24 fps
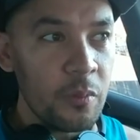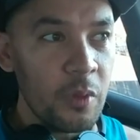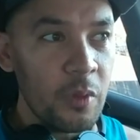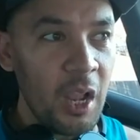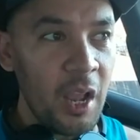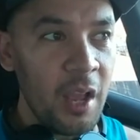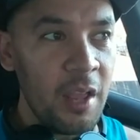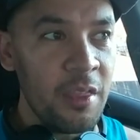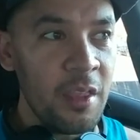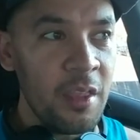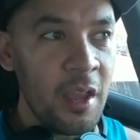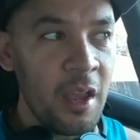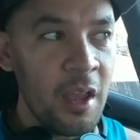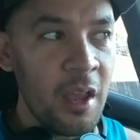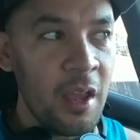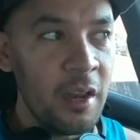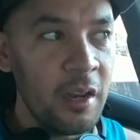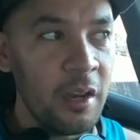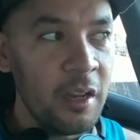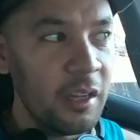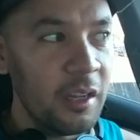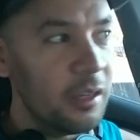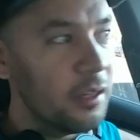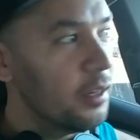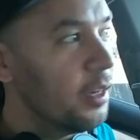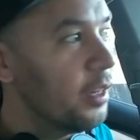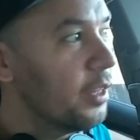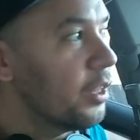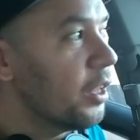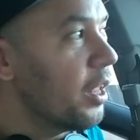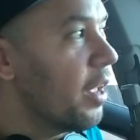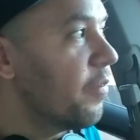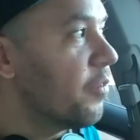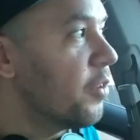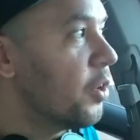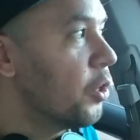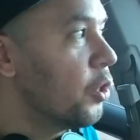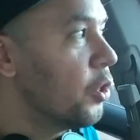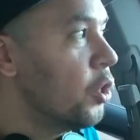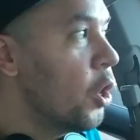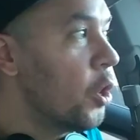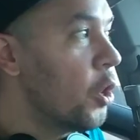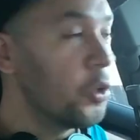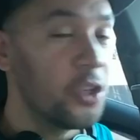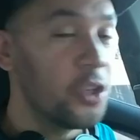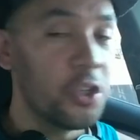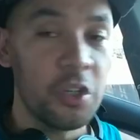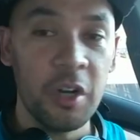And then it left
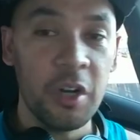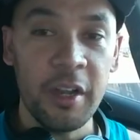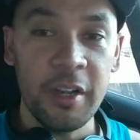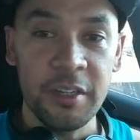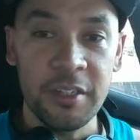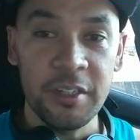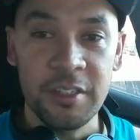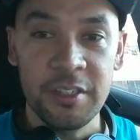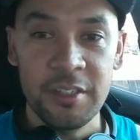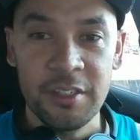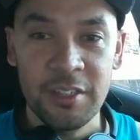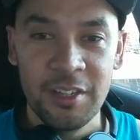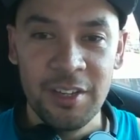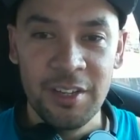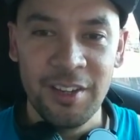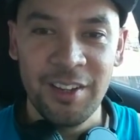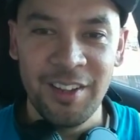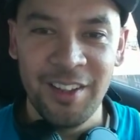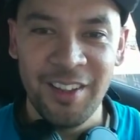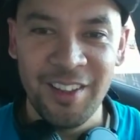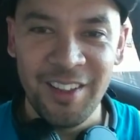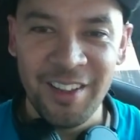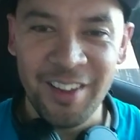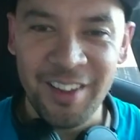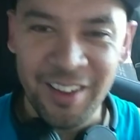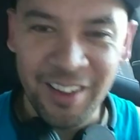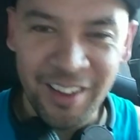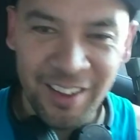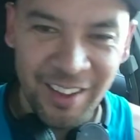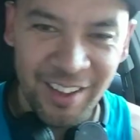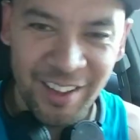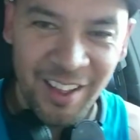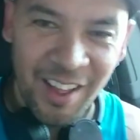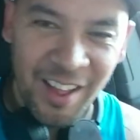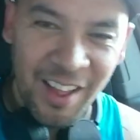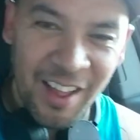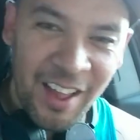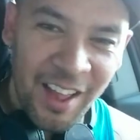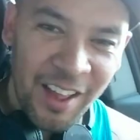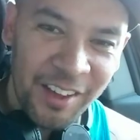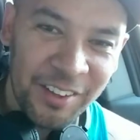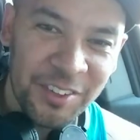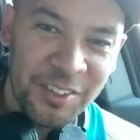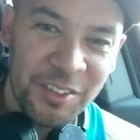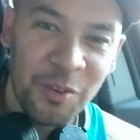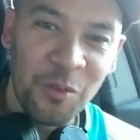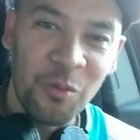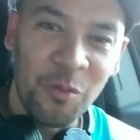no trace
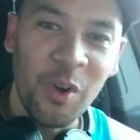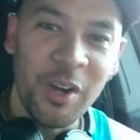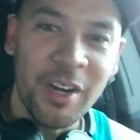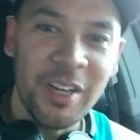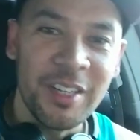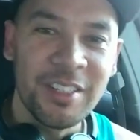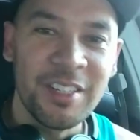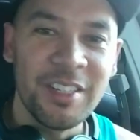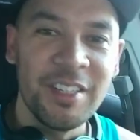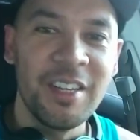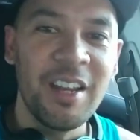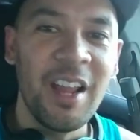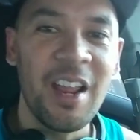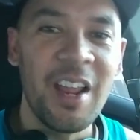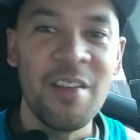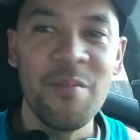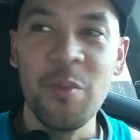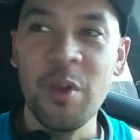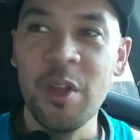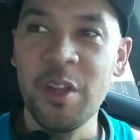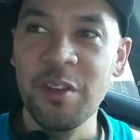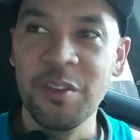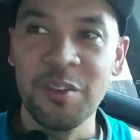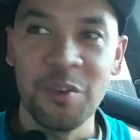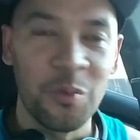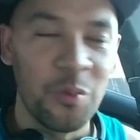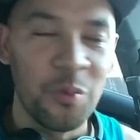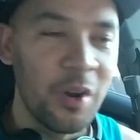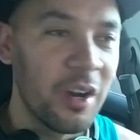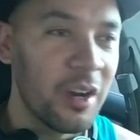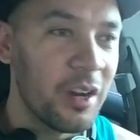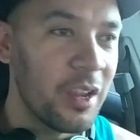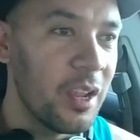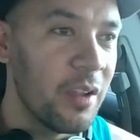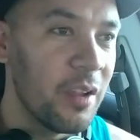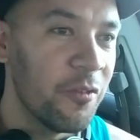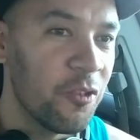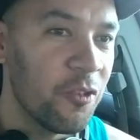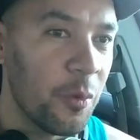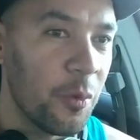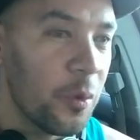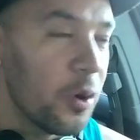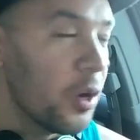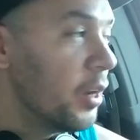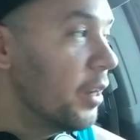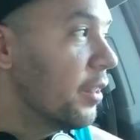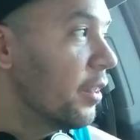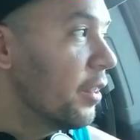as to what its name is or where it came from
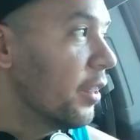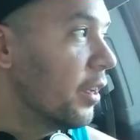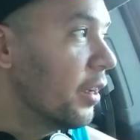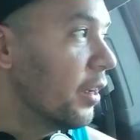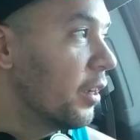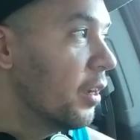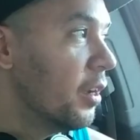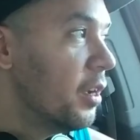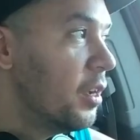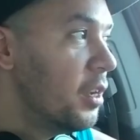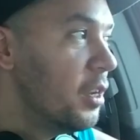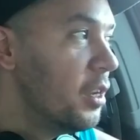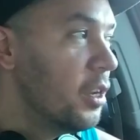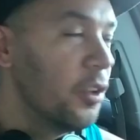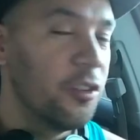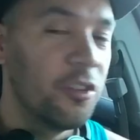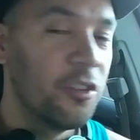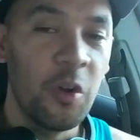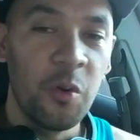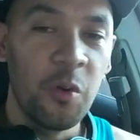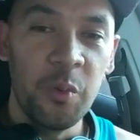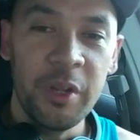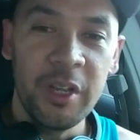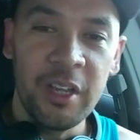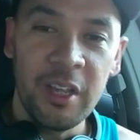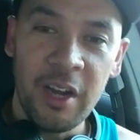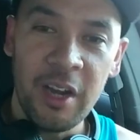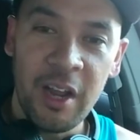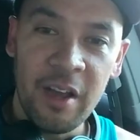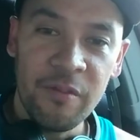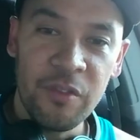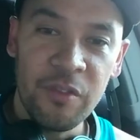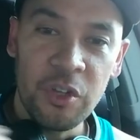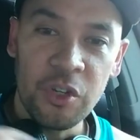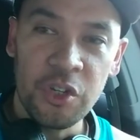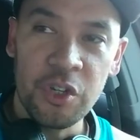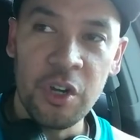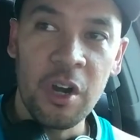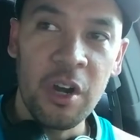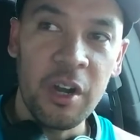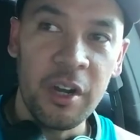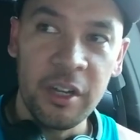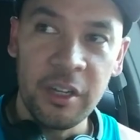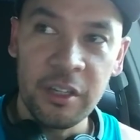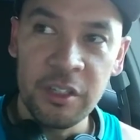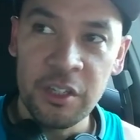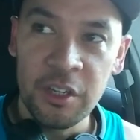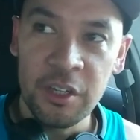or anything. So we could have the
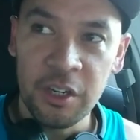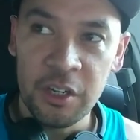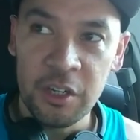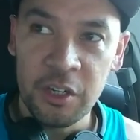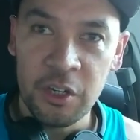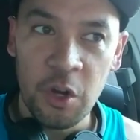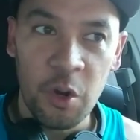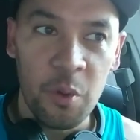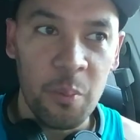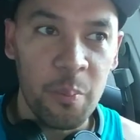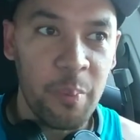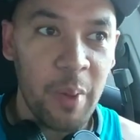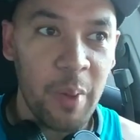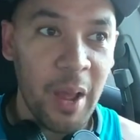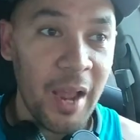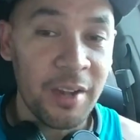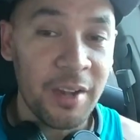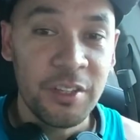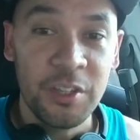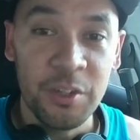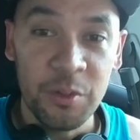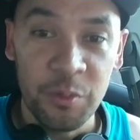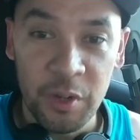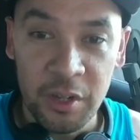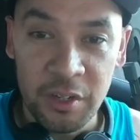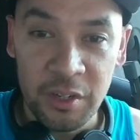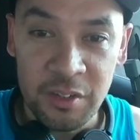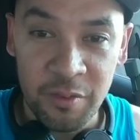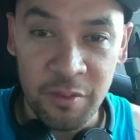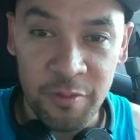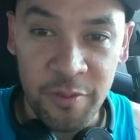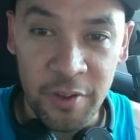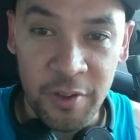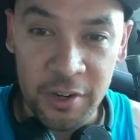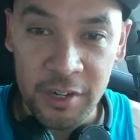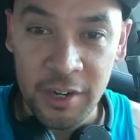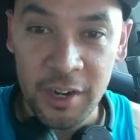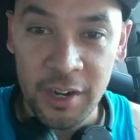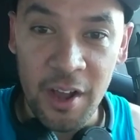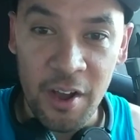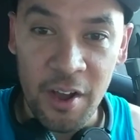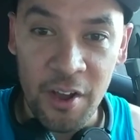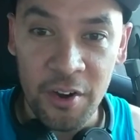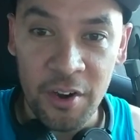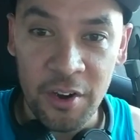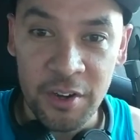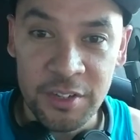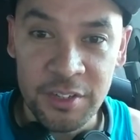journey to go back to it, to figure it
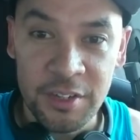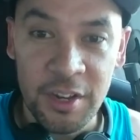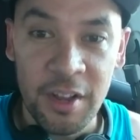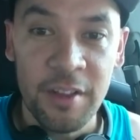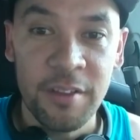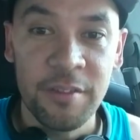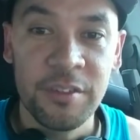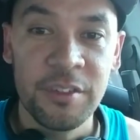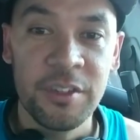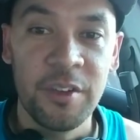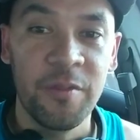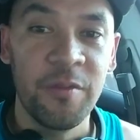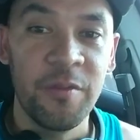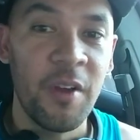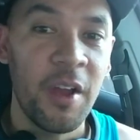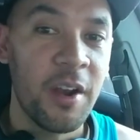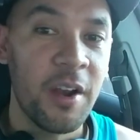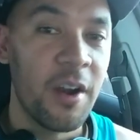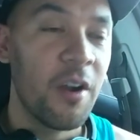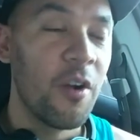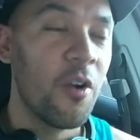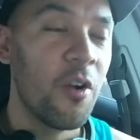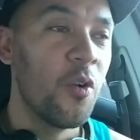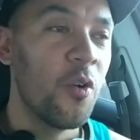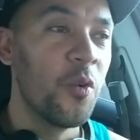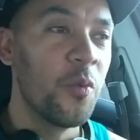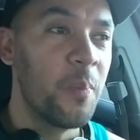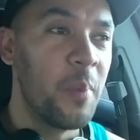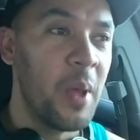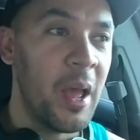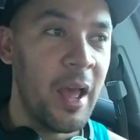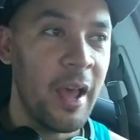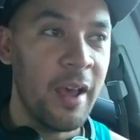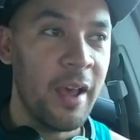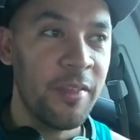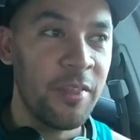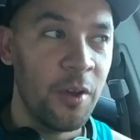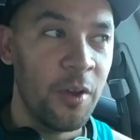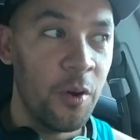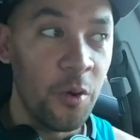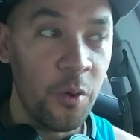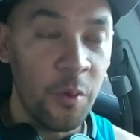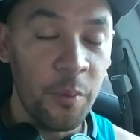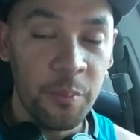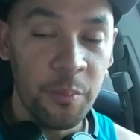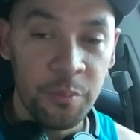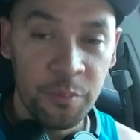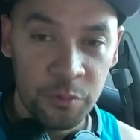out ourselves, to find our own path
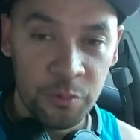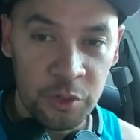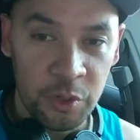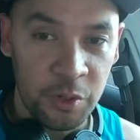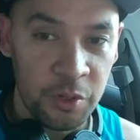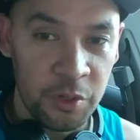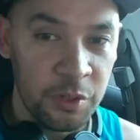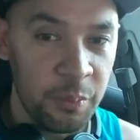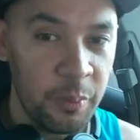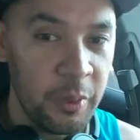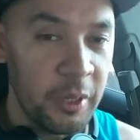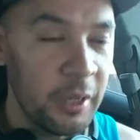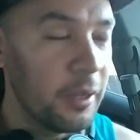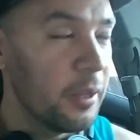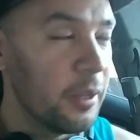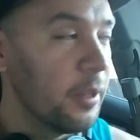home, so to speak.